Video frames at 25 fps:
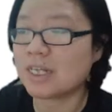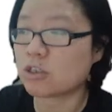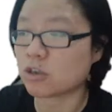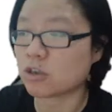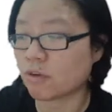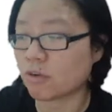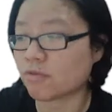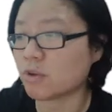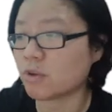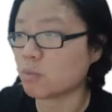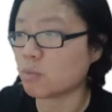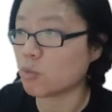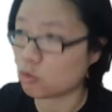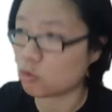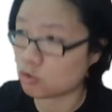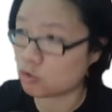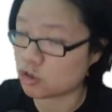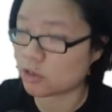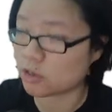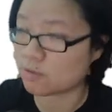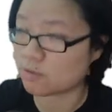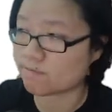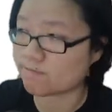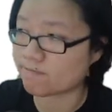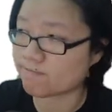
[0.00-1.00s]
of the
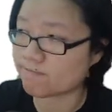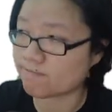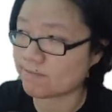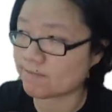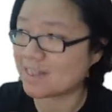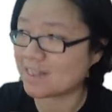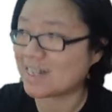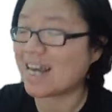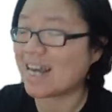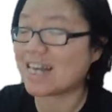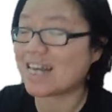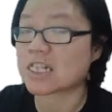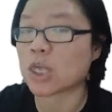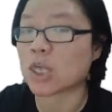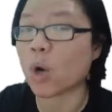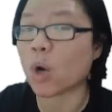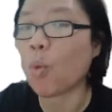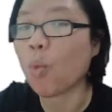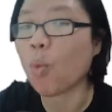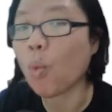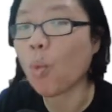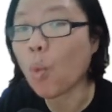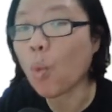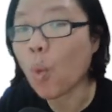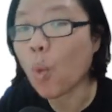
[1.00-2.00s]
motion. That is the
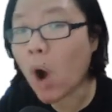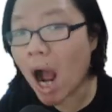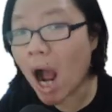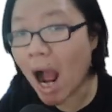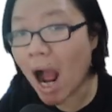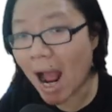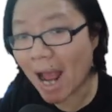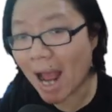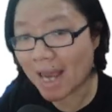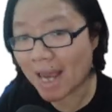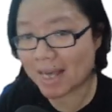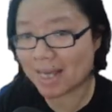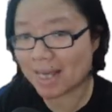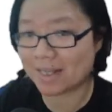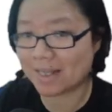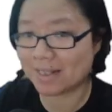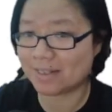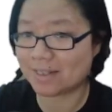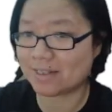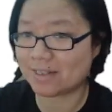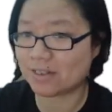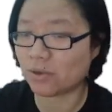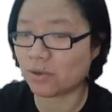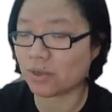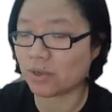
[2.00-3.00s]
why
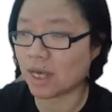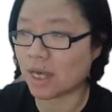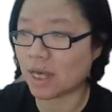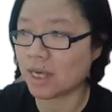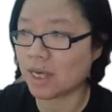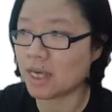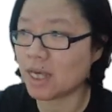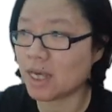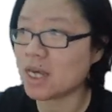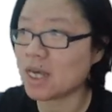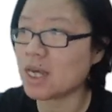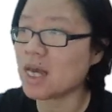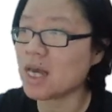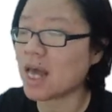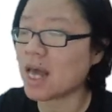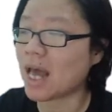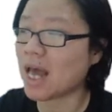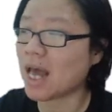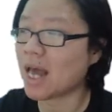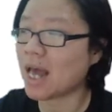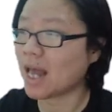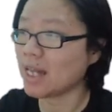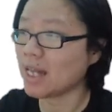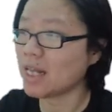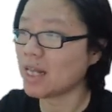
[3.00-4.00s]
okay?
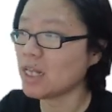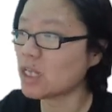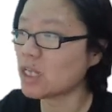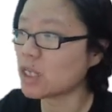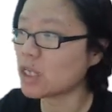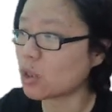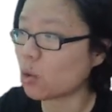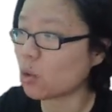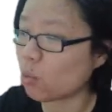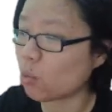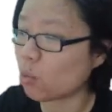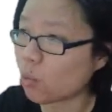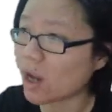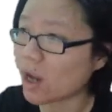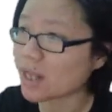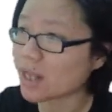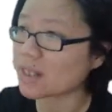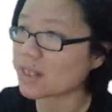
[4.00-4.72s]
And the what